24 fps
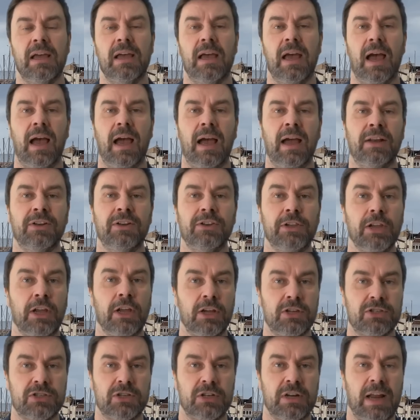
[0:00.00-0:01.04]
And
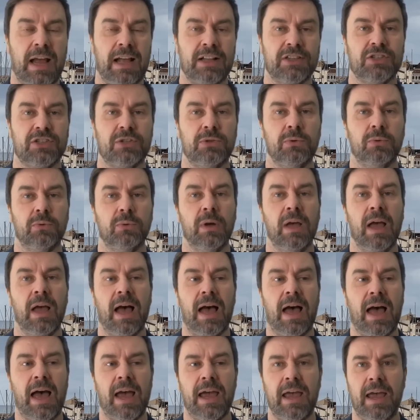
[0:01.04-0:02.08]
Lursen had to
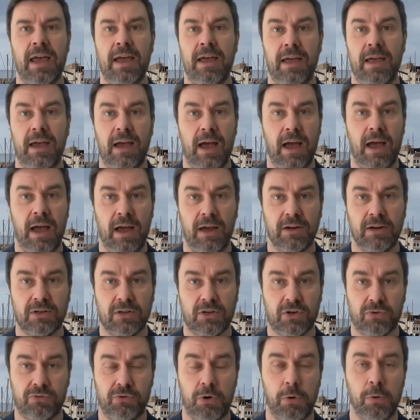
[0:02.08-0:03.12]
hire a
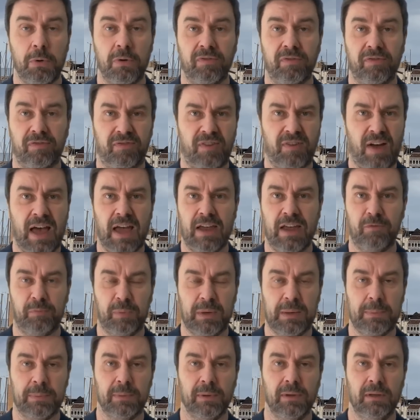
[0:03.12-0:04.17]
crew of 5
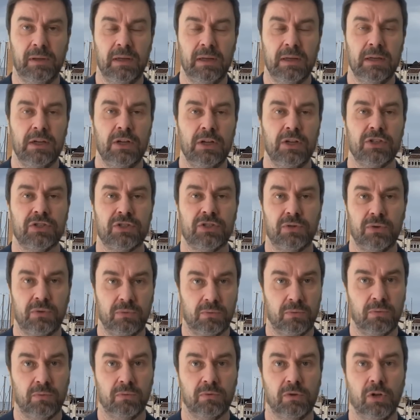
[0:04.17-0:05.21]
people
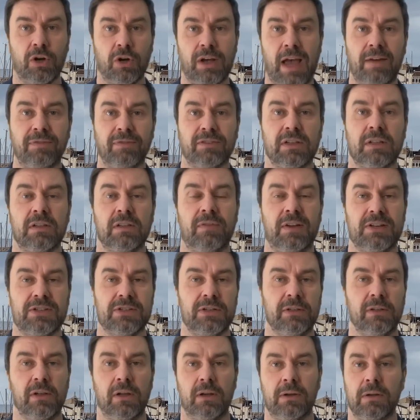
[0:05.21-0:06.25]
to look after the
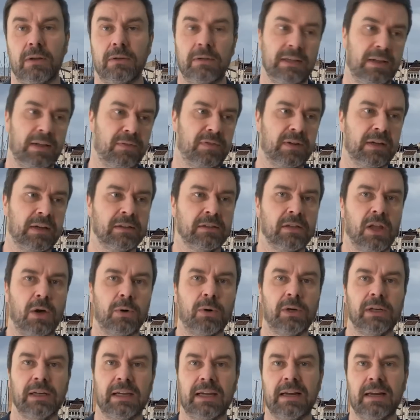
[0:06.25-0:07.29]
vessel, living
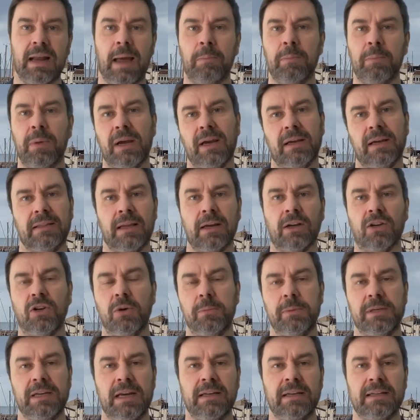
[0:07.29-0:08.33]
locally in Hamburg and then
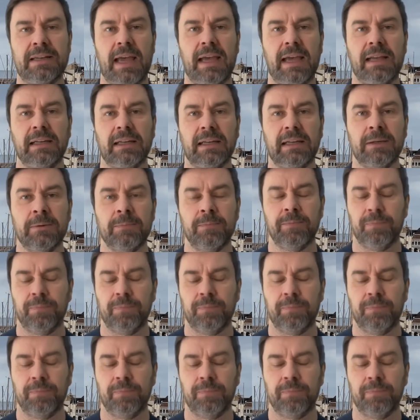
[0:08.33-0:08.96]
coming in daily.